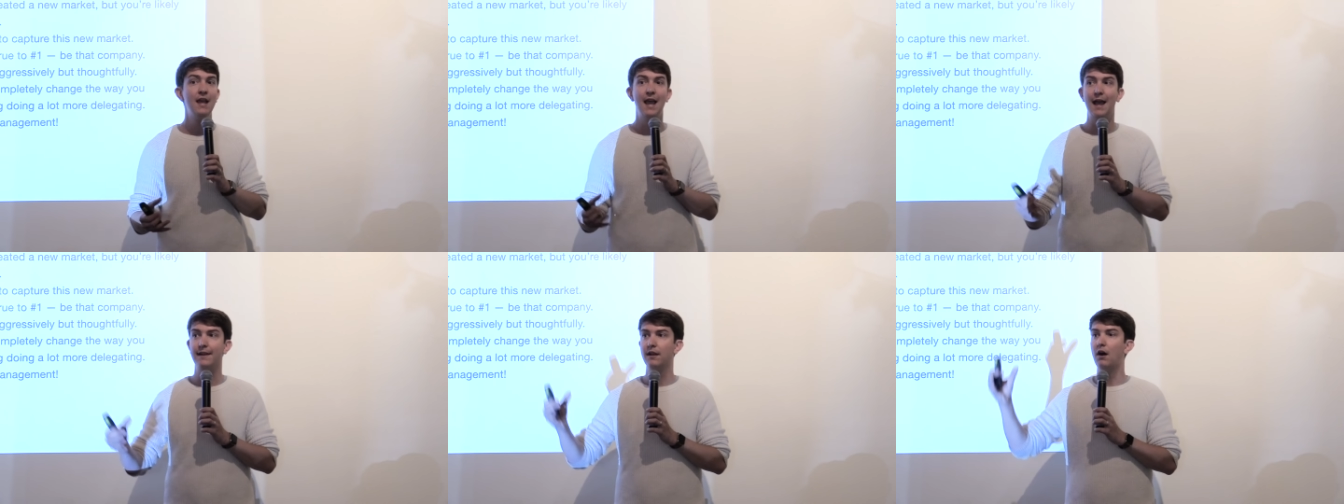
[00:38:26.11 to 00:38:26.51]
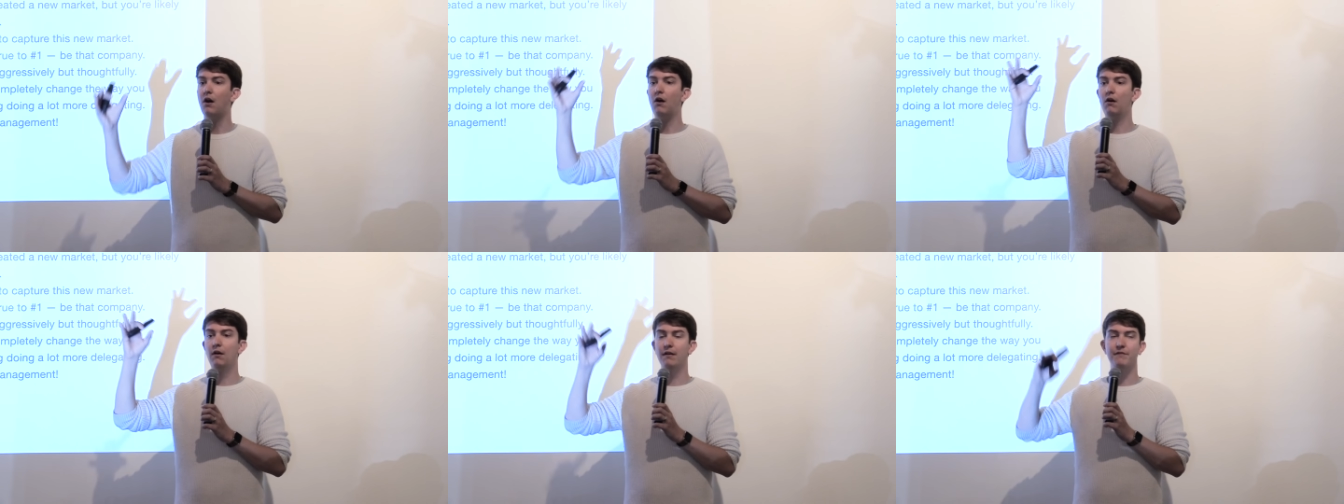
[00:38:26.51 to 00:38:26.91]
and
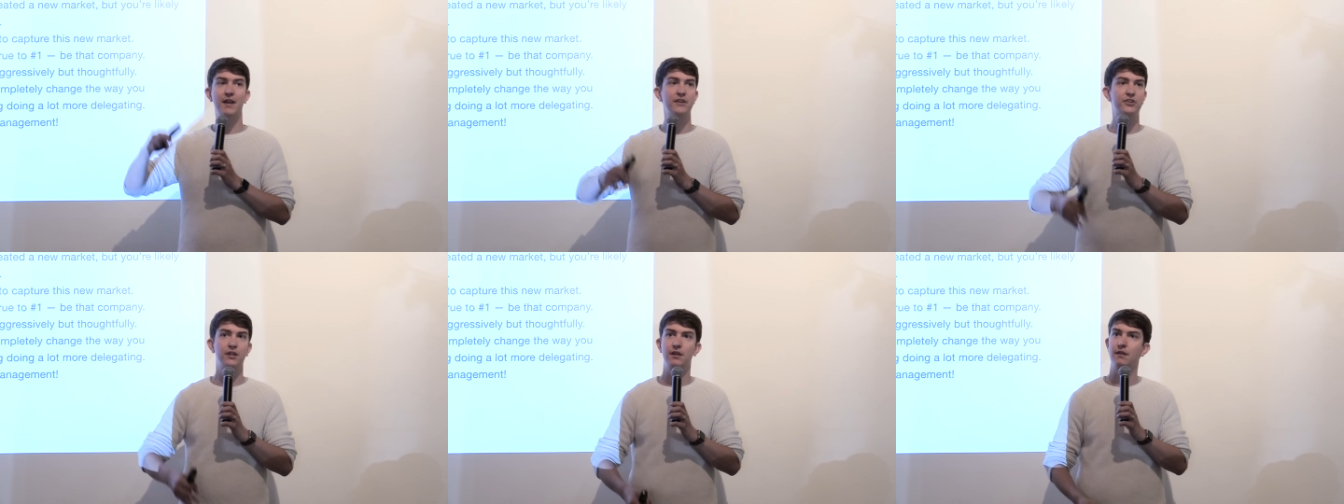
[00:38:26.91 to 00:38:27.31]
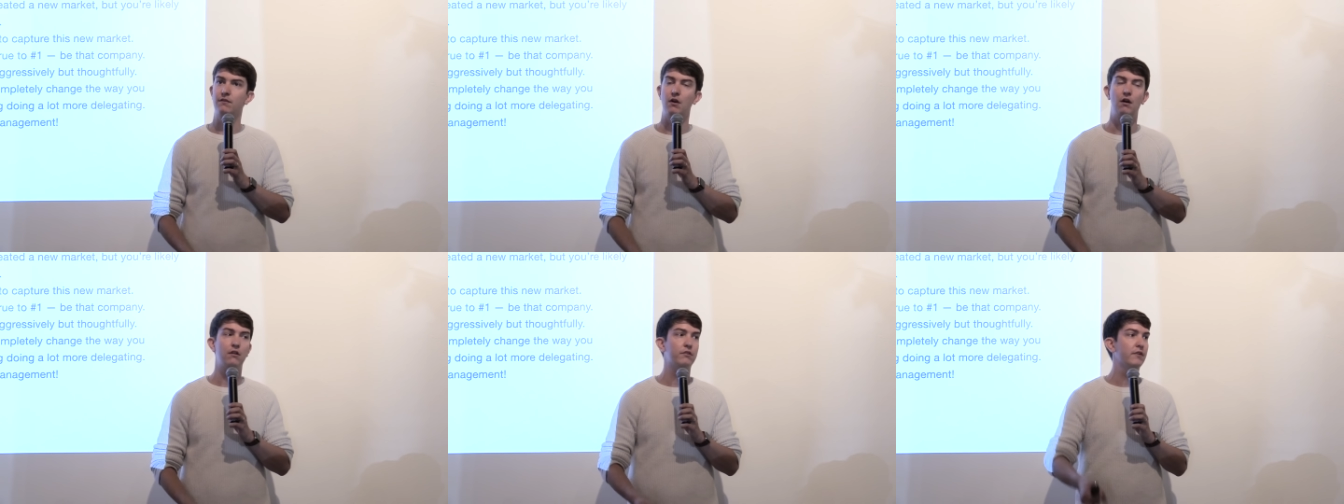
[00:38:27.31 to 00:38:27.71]
eventually it's
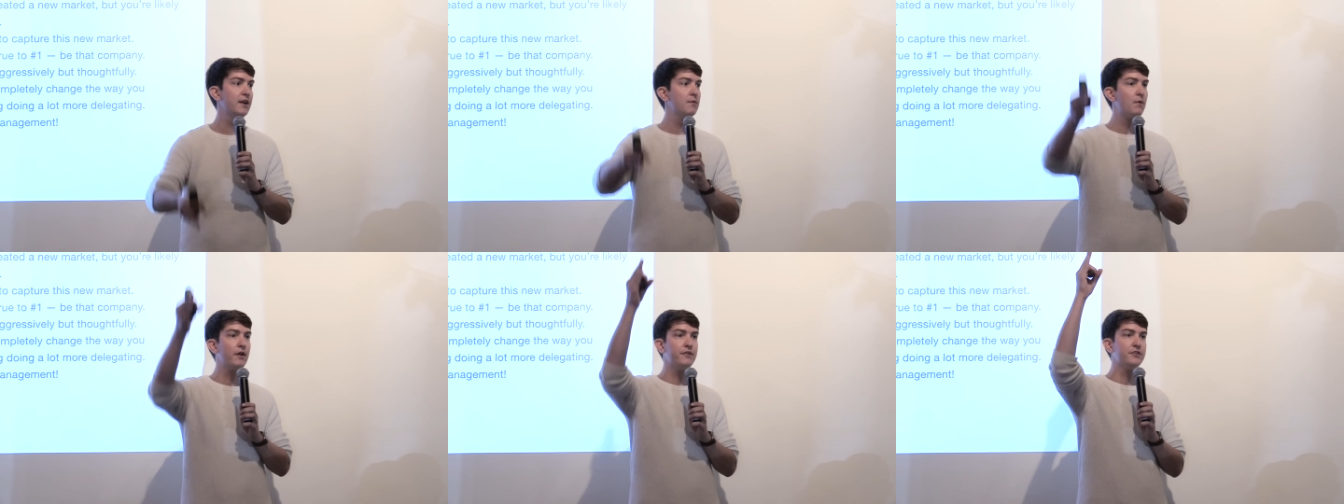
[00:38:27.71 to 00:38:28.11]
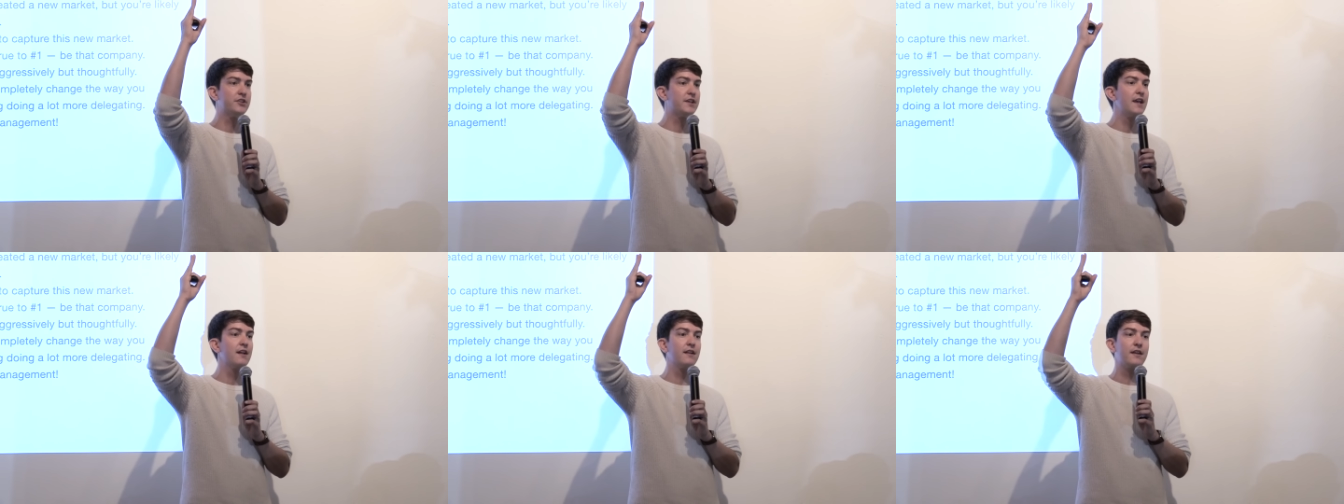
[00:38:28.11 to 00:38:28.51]
all great while you're
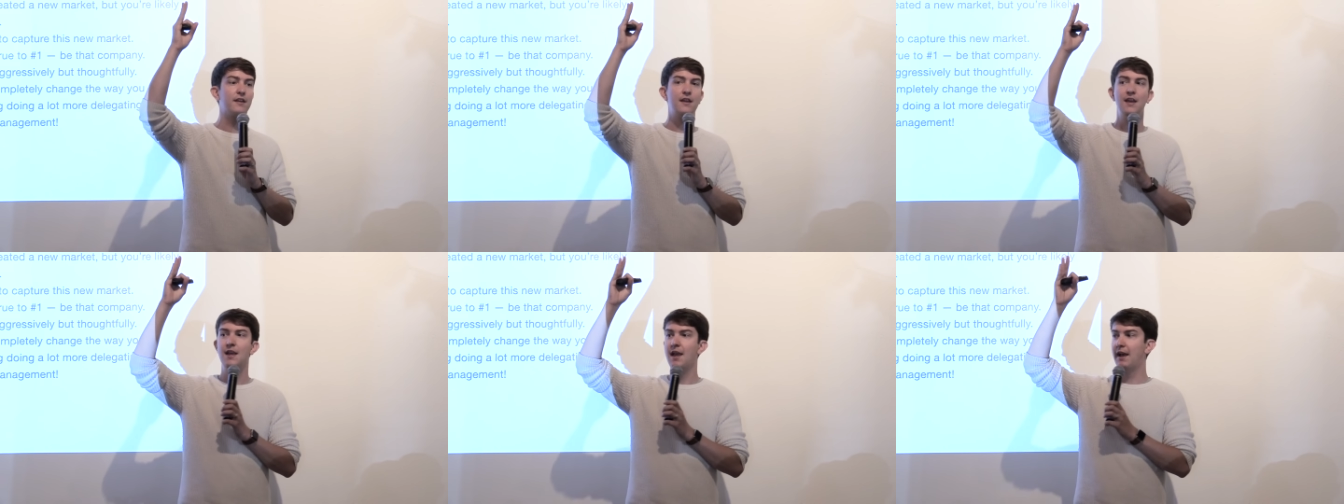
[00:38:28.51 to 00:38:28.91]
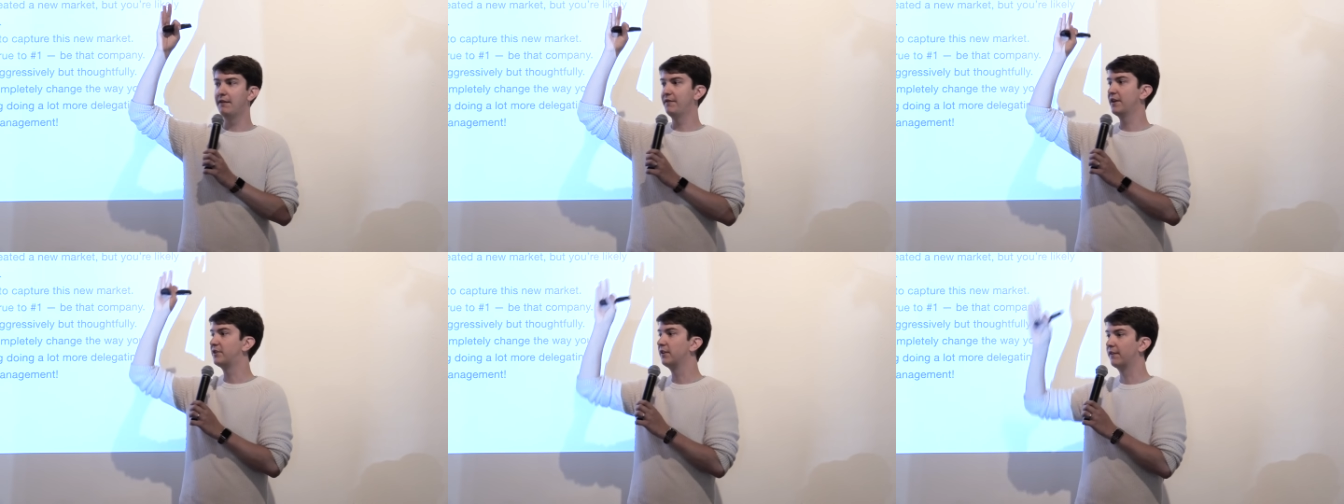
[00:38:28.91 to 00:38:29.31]
scaling, and
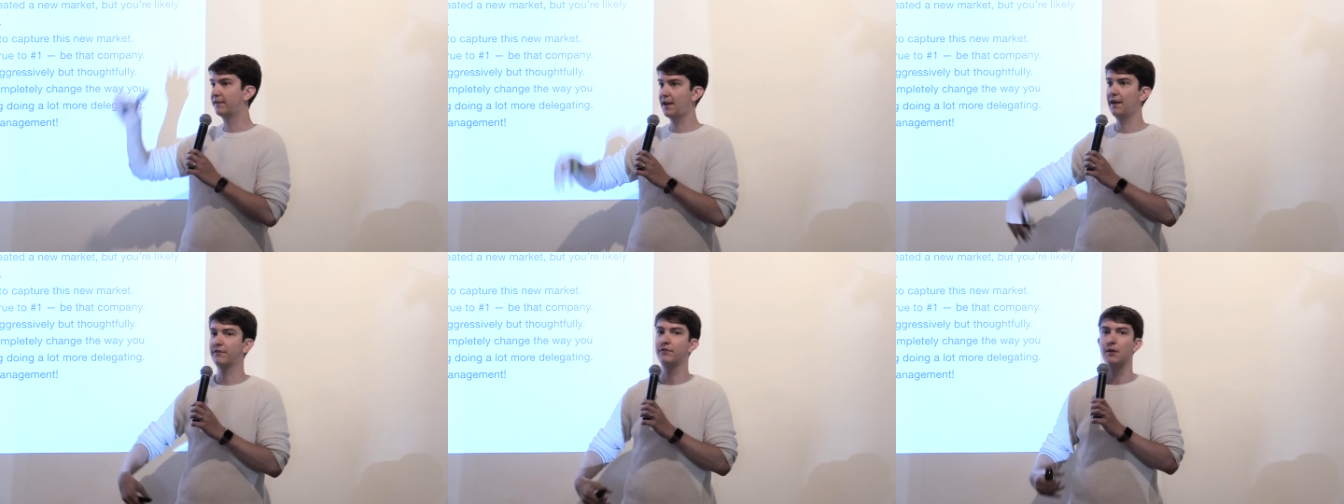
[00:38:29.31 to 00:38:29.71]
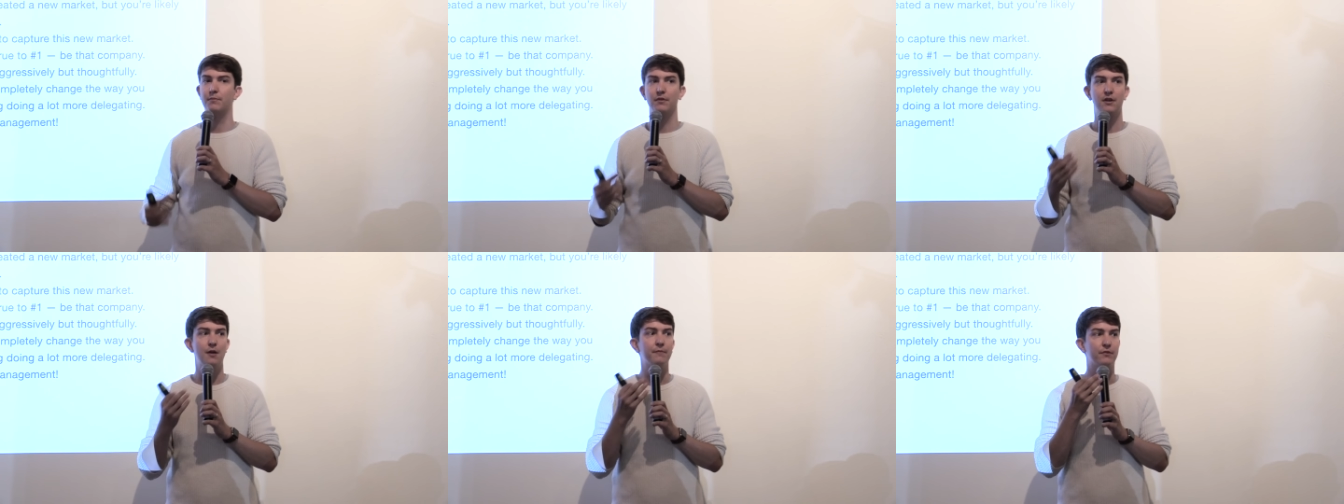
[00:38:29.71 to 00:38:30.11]
eventually the
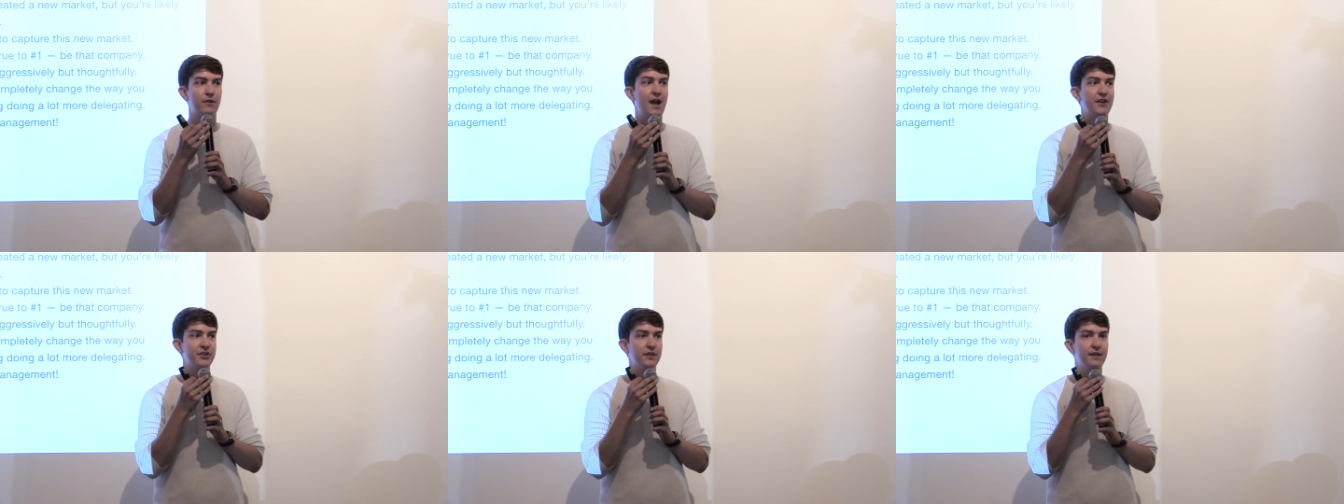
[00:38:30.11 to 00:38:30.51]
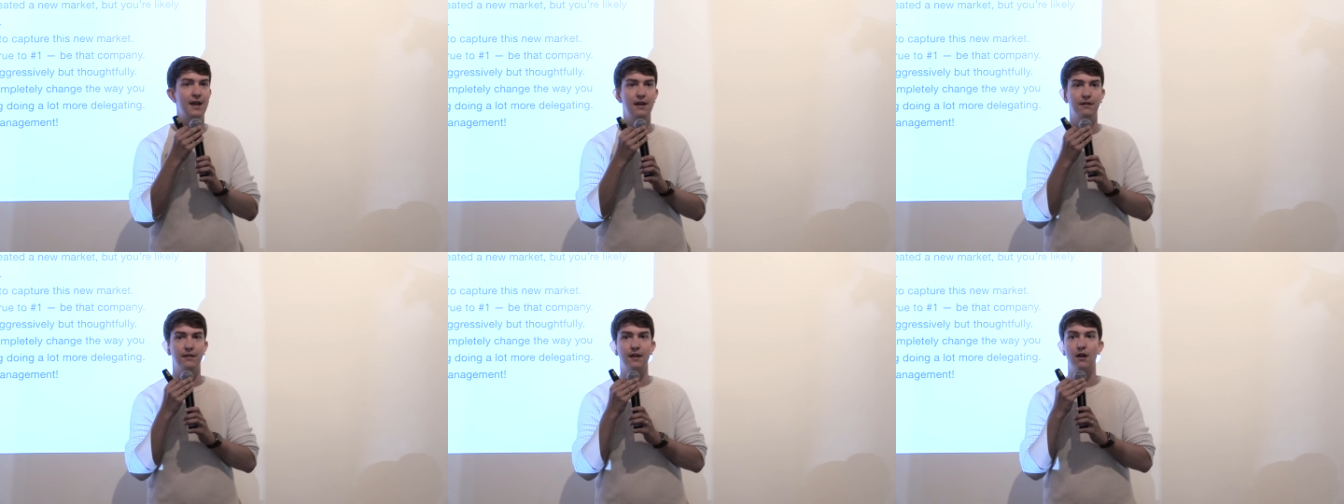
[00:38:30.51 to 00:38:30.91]
skyscraper comes crashing
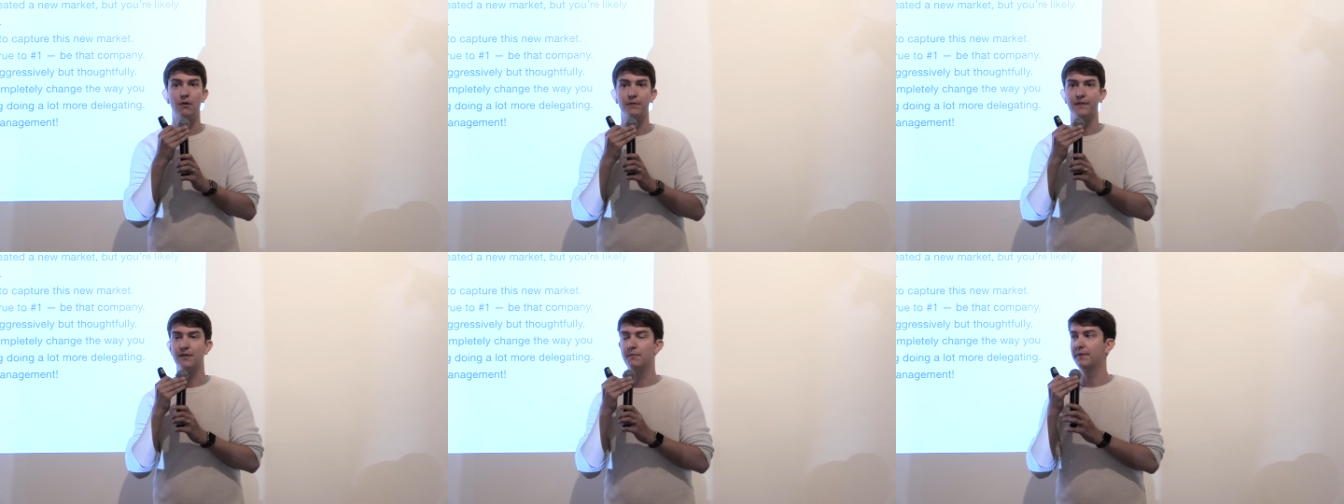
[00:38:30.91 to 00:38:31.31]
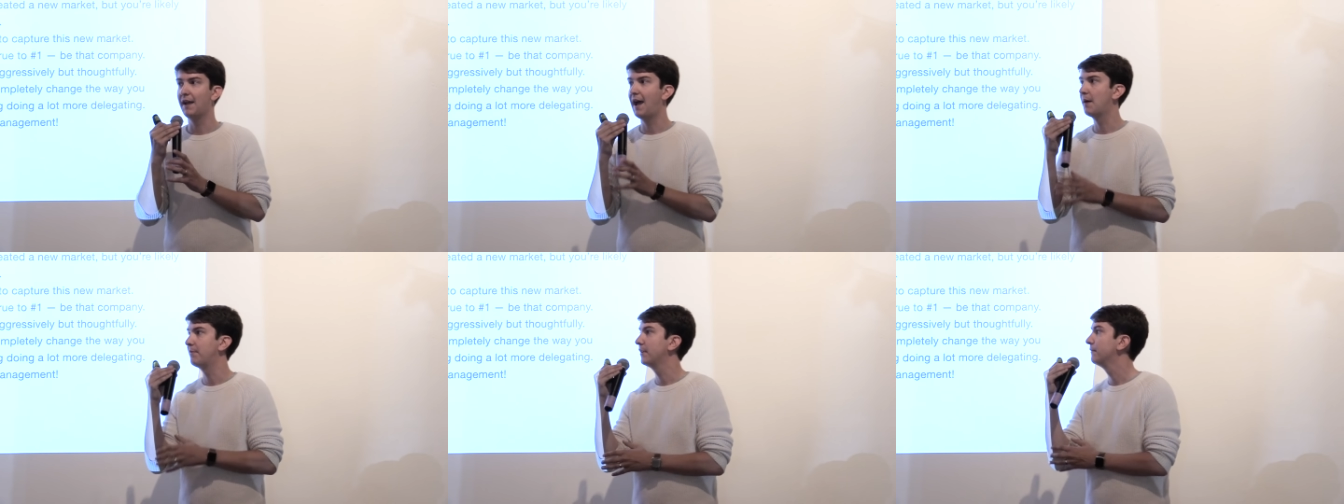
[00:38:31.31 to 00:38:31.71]
down, and that always seems to
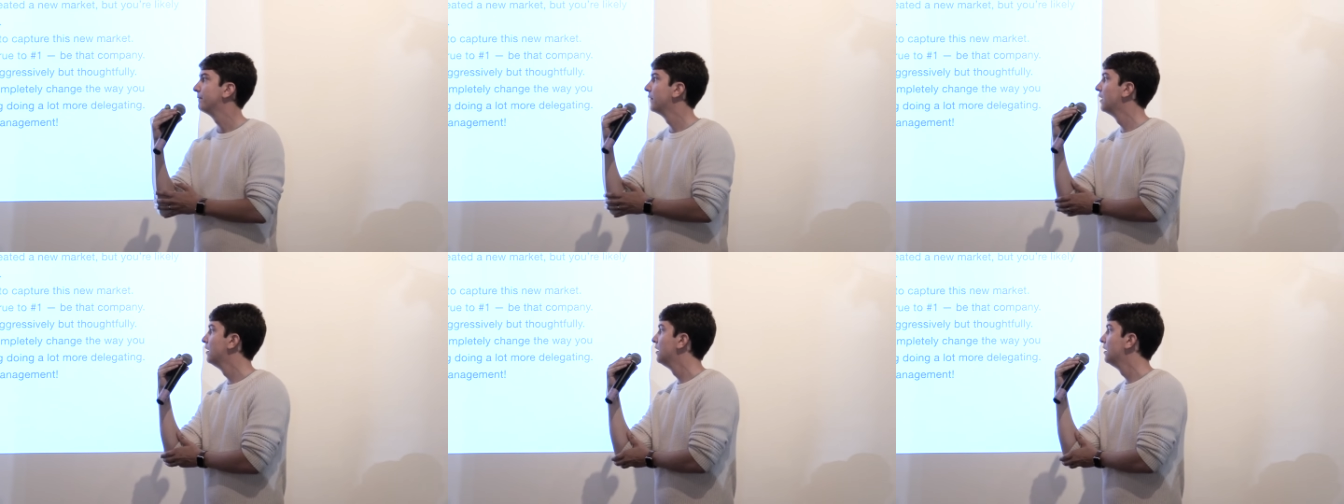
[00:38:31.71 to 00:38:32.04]
happen.